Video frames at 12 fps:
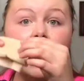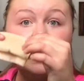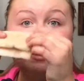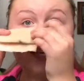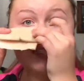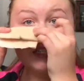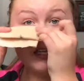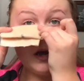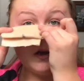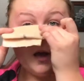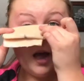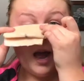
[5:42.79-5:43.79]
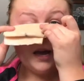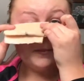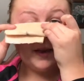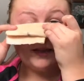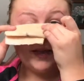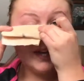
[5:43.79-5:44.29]
And then I like to go on
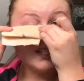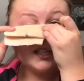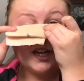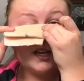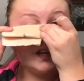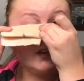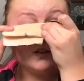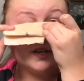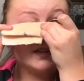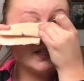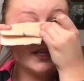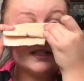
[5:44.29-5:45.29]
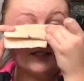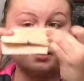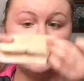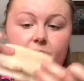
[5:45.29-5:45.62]
my lash line and go like this.